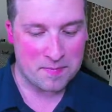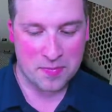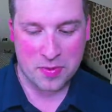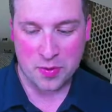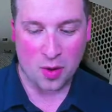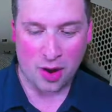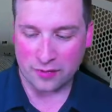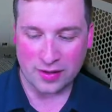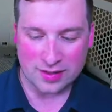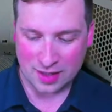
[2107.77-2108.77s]
through all
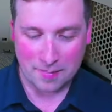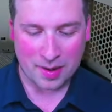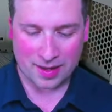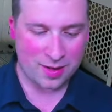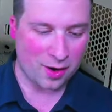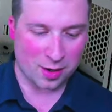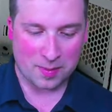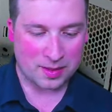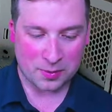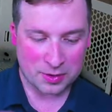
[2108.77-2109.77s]
of this, I'm making the
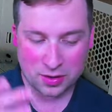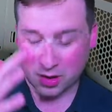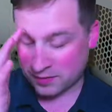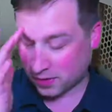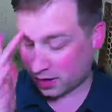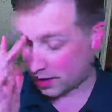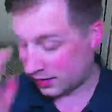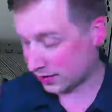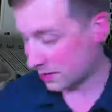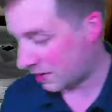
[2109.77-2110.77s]
argument that we should all invert
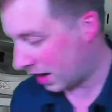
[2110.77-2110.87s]
cases.